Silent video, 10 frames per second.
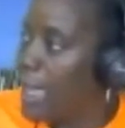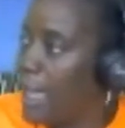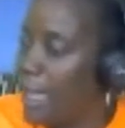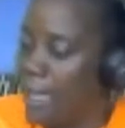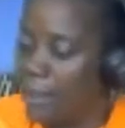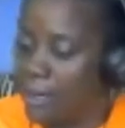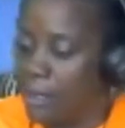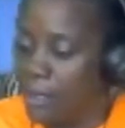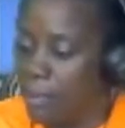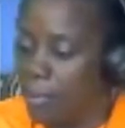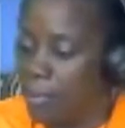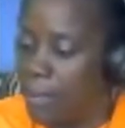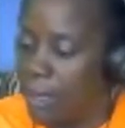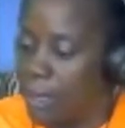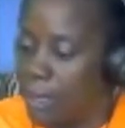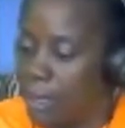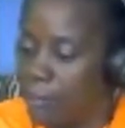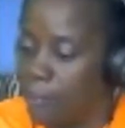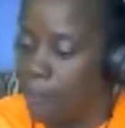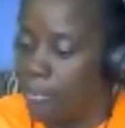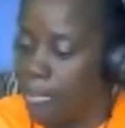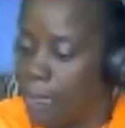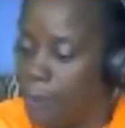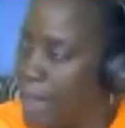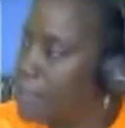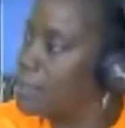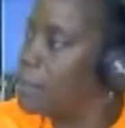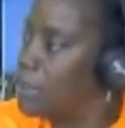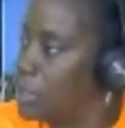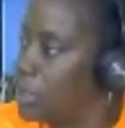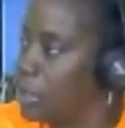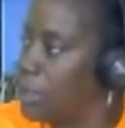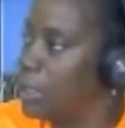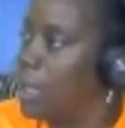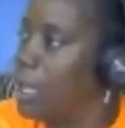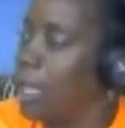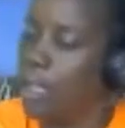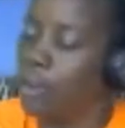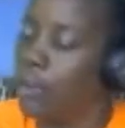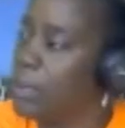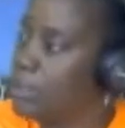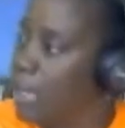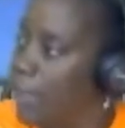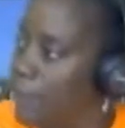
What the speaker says: and the past commissioner allowed me to have the